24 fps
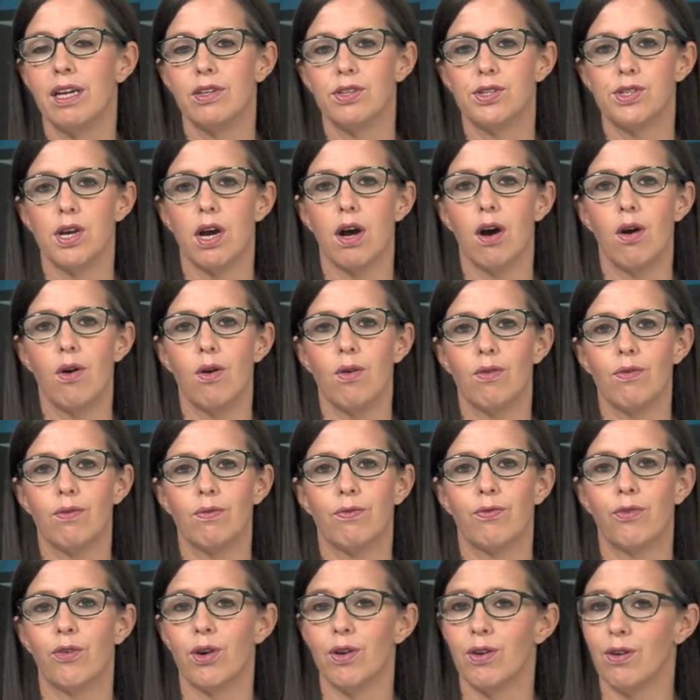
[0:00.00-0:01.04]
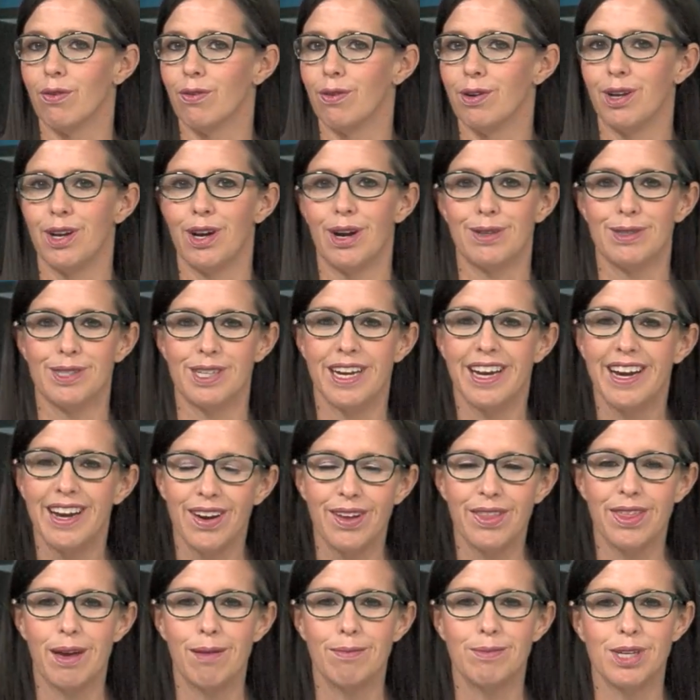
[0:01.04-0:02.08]
So for you know to
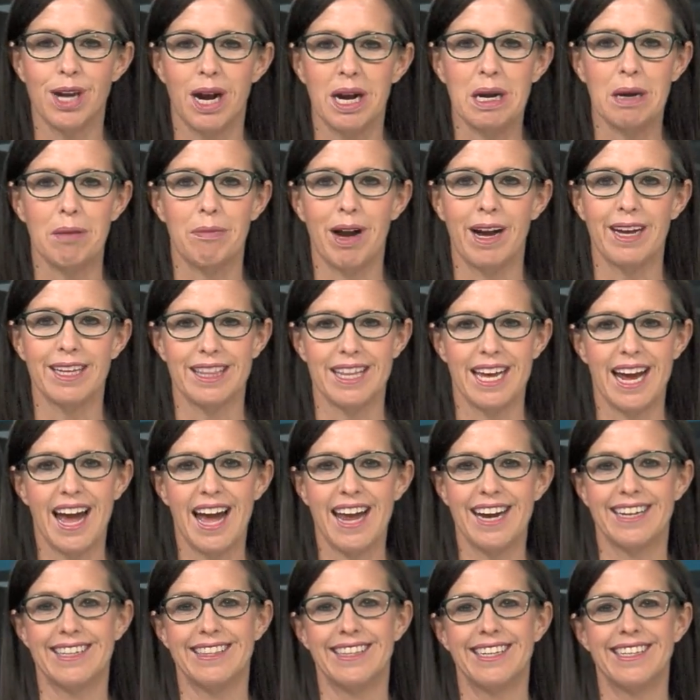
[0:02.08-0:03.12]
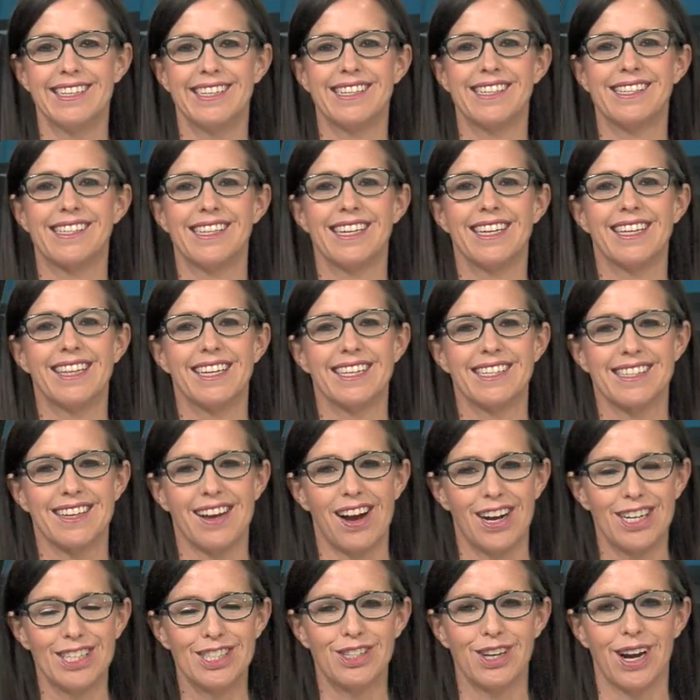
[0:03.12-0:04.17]
hear them talk about that and then to see this
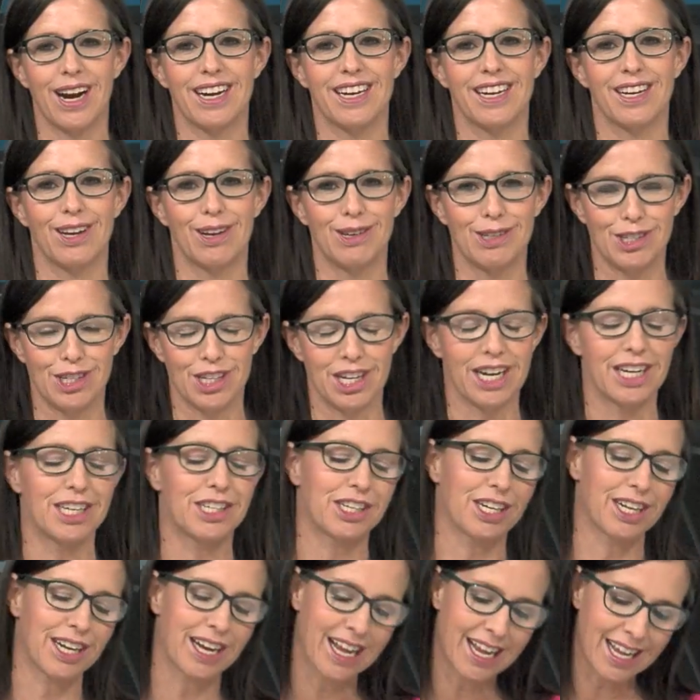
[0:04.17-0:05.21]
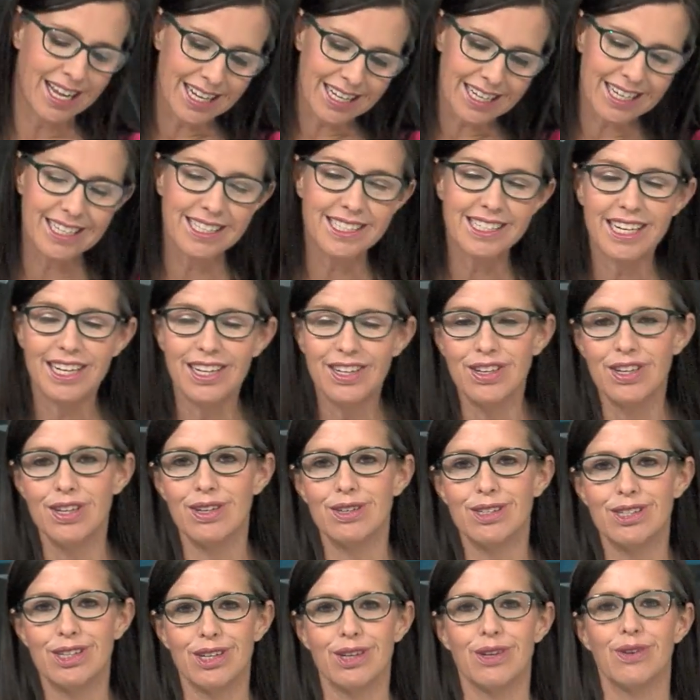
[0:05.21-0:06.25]
contract negotiation
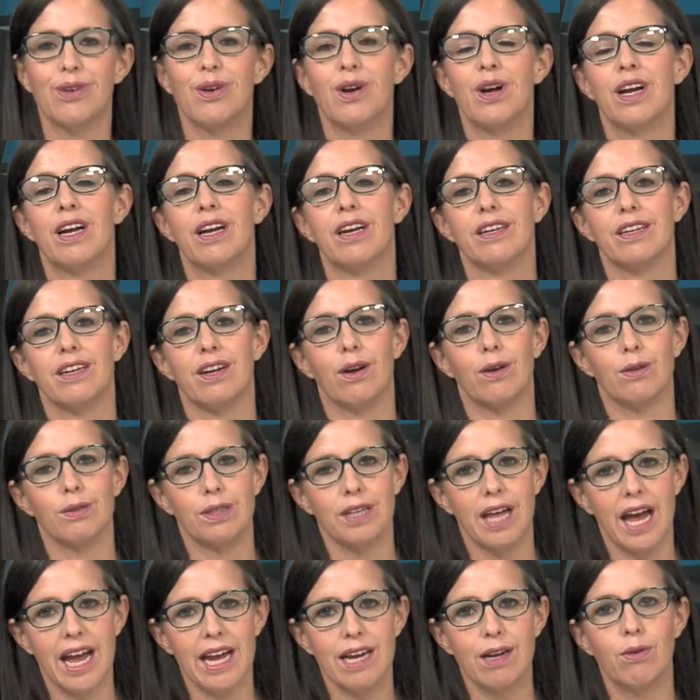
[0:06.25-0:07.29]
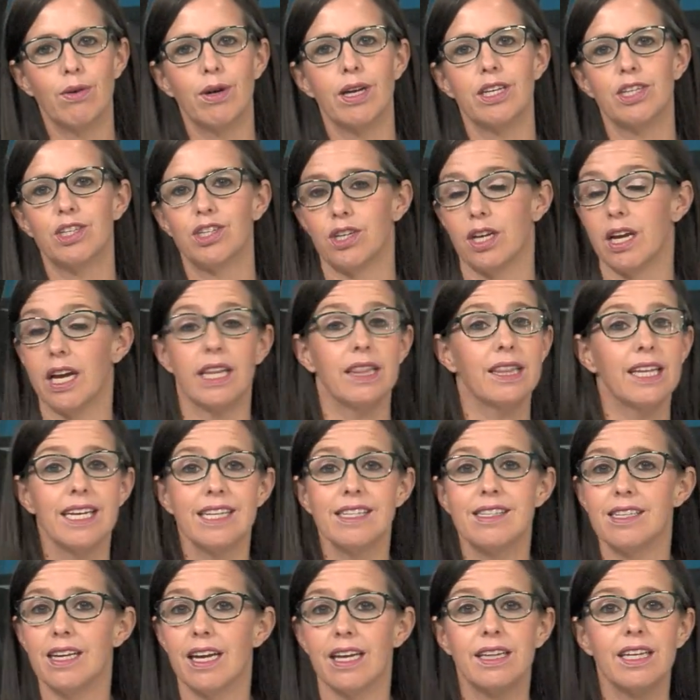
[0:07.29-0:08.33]
continue to you know languish at
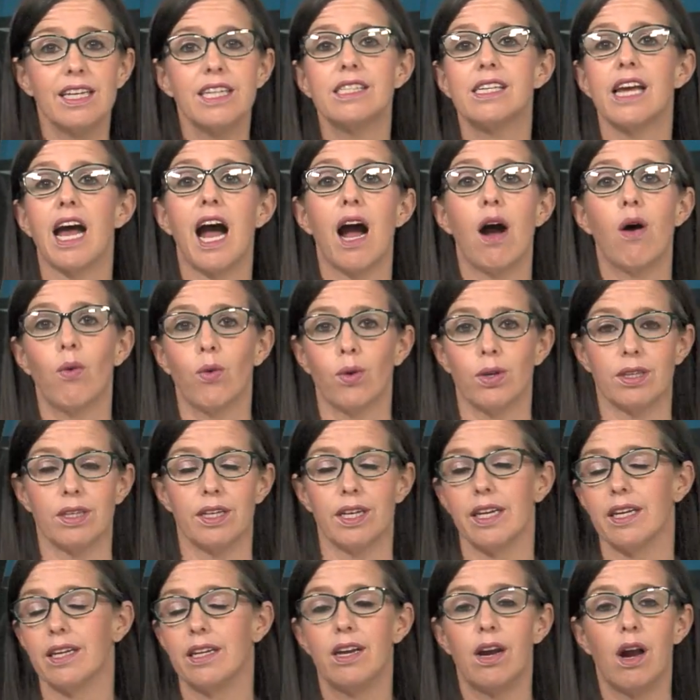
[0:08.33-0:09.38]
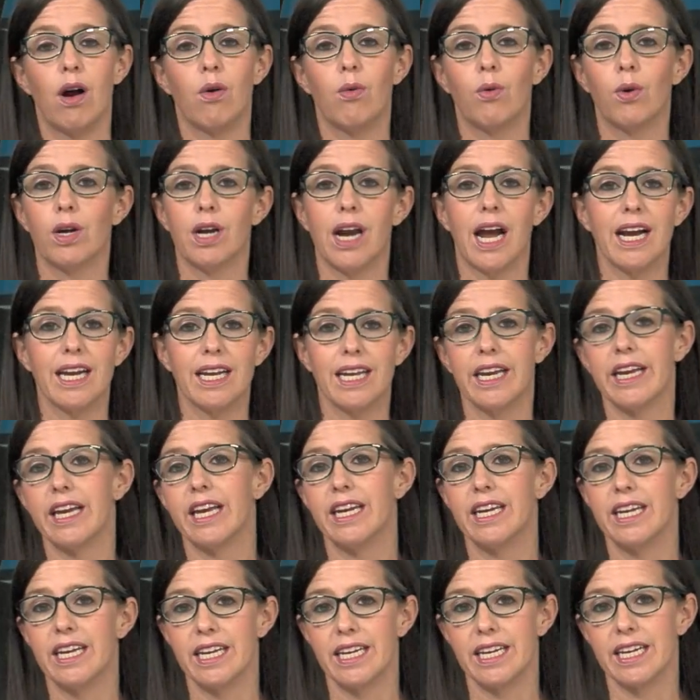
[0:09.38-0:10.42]
least at least outwardly. You know, we're not getting
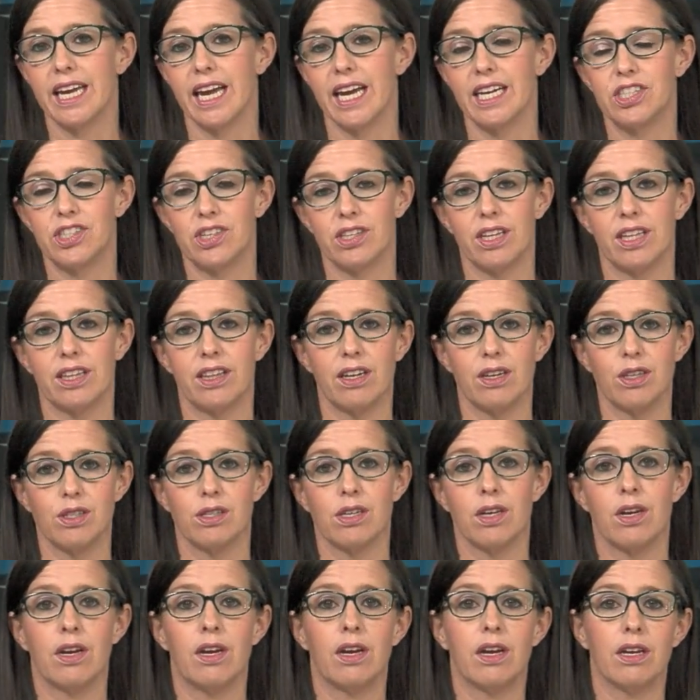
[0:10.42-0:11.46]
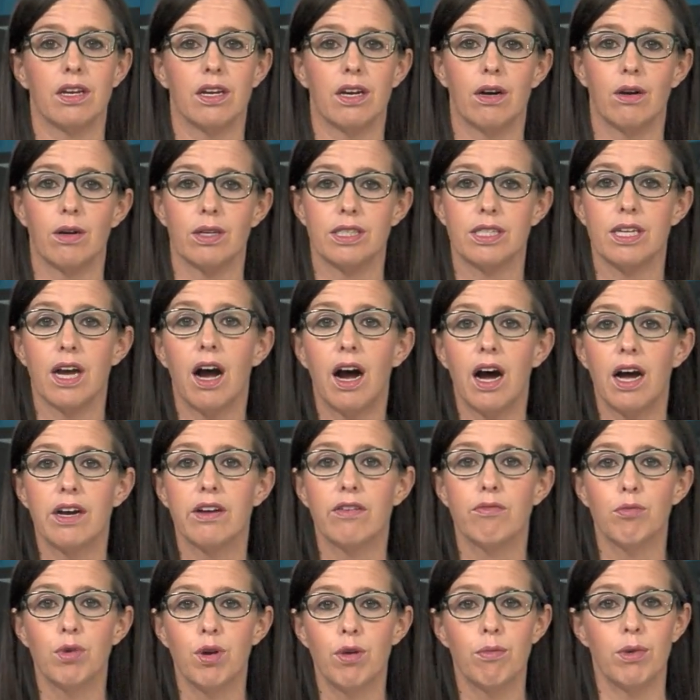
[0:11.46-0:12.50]
any indication that there's you know a ton
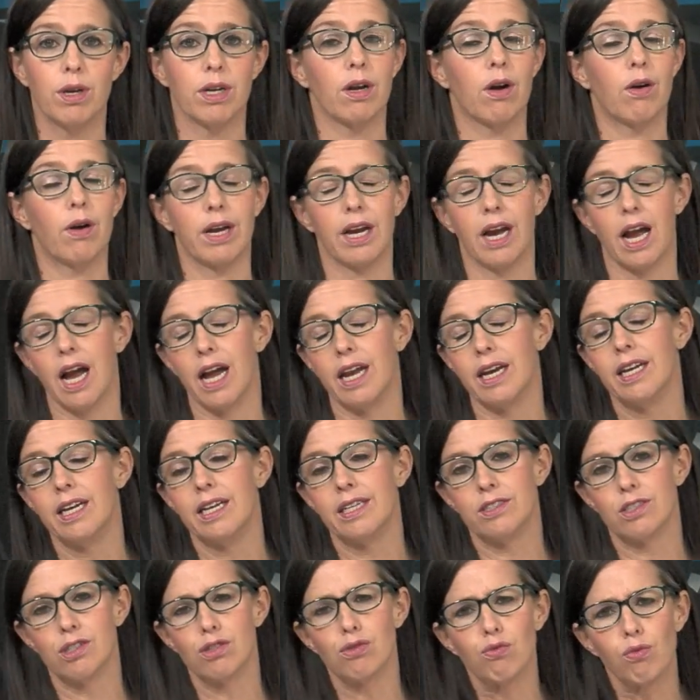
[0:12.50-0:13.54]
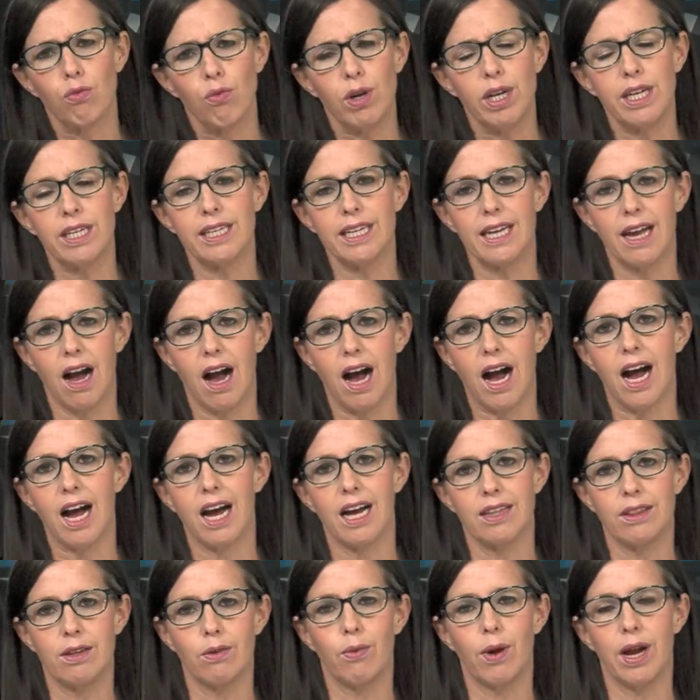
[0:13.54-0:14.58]
of movement going on. It's just really
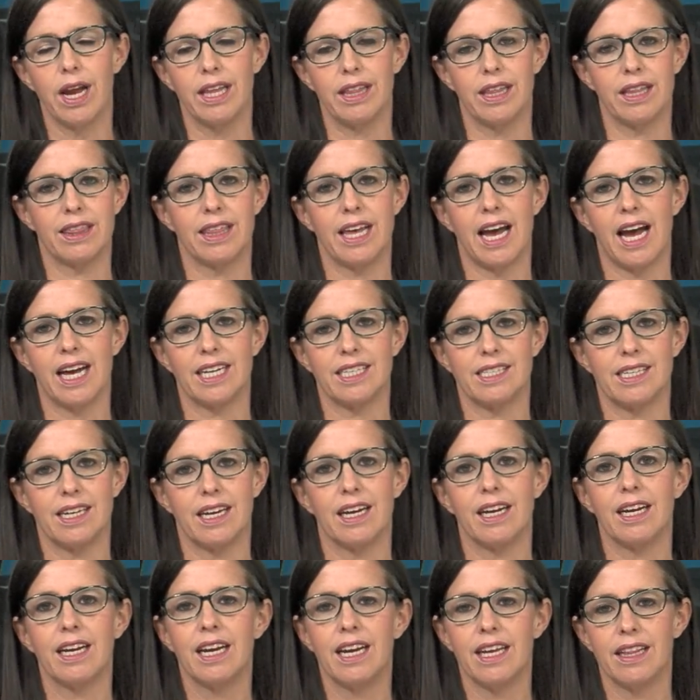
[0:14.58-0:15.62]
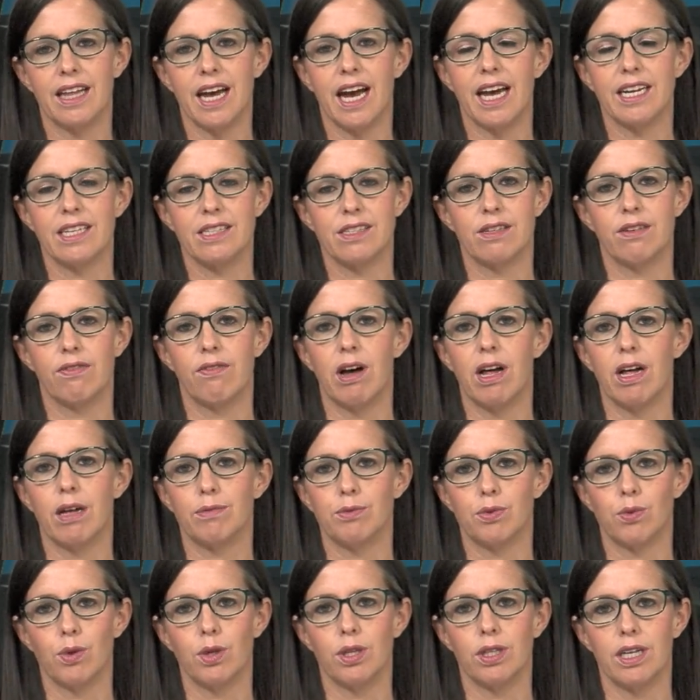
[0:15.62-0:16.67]
odd the way that that uh, that has
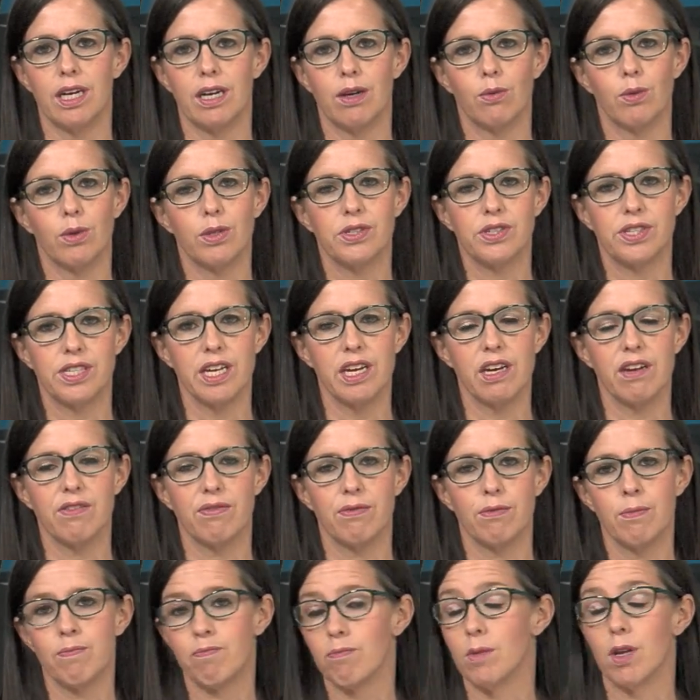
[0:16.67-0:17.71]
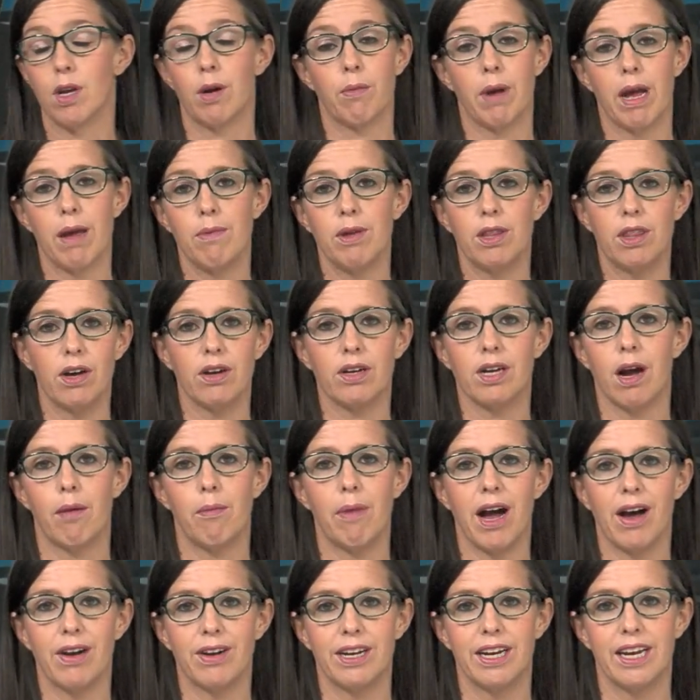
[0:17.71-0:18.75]
developed. We'll uh, we'll see if you know maybe they'll
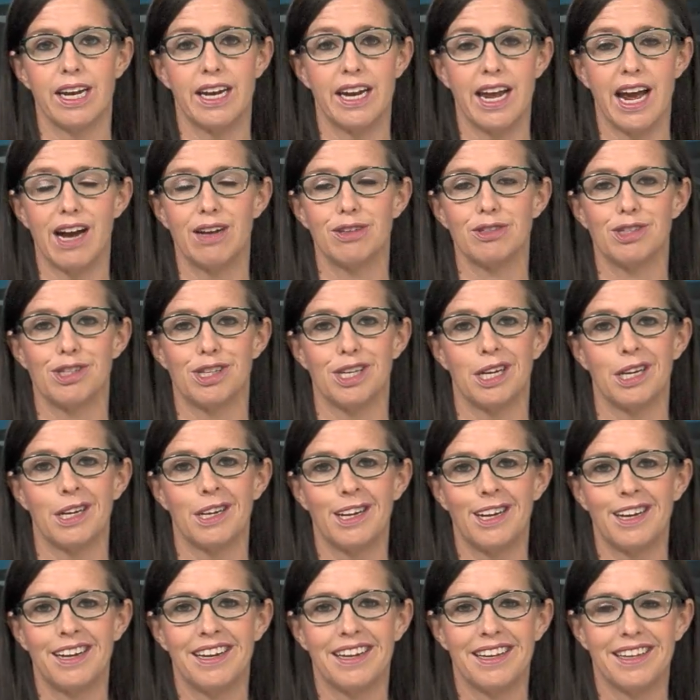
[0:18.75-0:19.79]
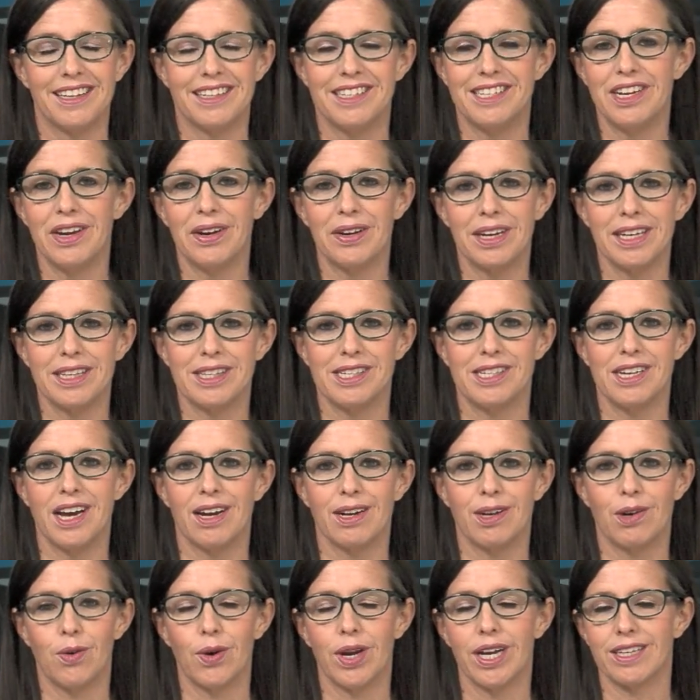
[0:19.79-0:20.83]
come out and announce that the deal gets
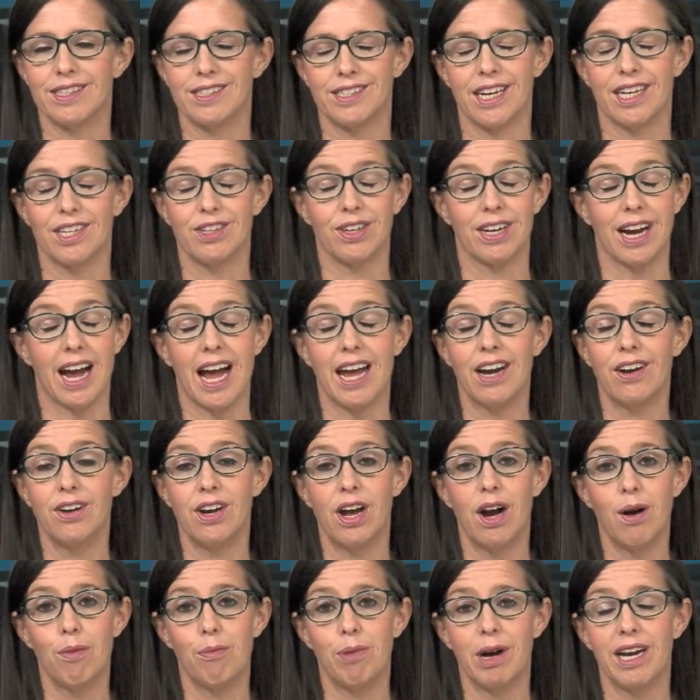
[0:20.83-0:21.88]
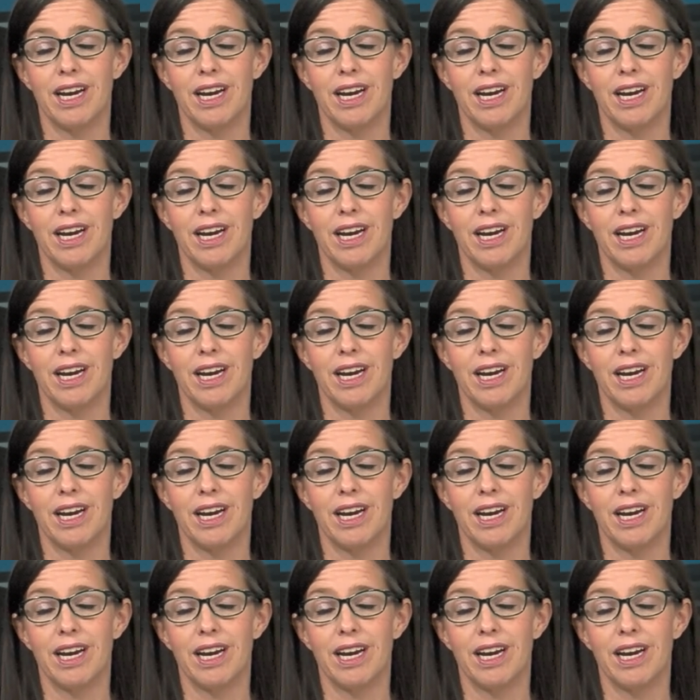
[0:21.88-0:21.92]
done quick, Cedric. I don't know,